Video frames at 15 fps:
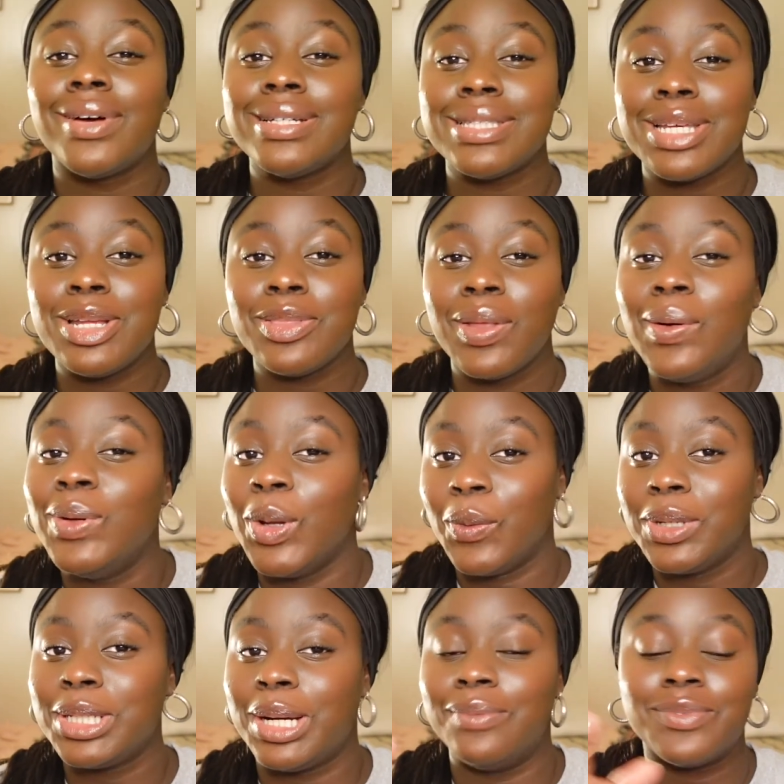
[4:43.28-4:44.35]
I didn't though, no
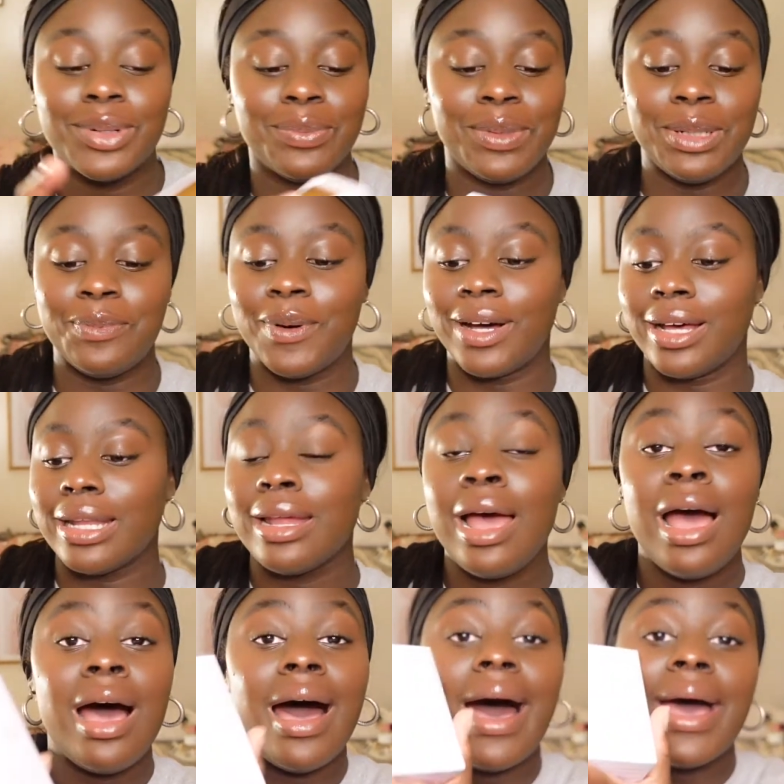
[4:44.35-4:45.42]
one come for me, but
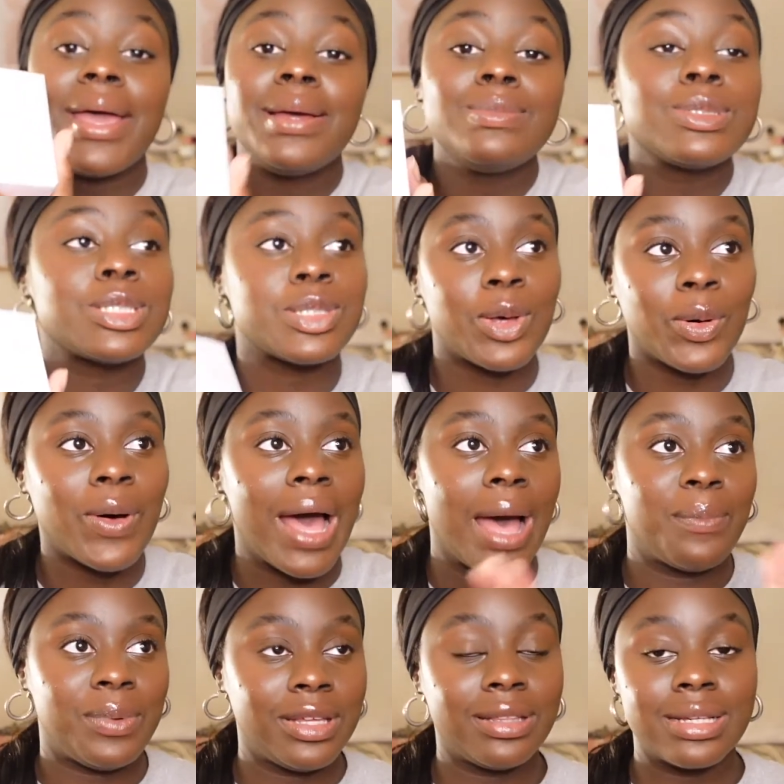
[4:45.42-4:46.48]
I am so happy.